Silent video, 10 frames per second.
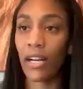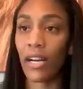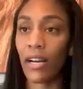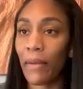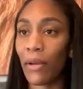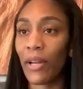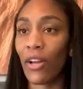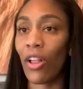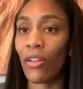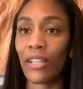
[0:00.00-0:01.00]
I mean, we
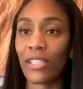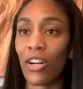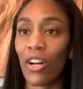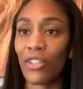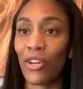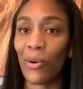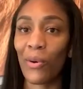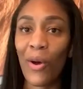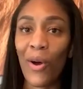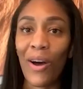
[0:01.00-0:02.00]
all on this call know
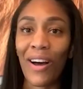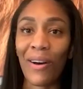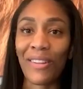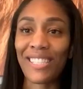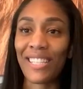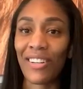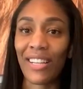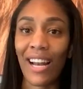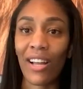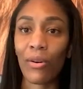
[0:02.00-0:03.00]
the standard
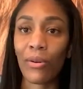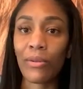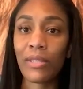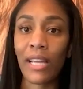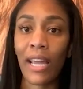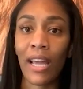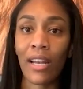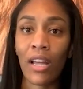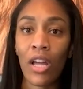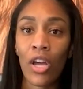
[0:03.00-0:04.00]
that it holds, and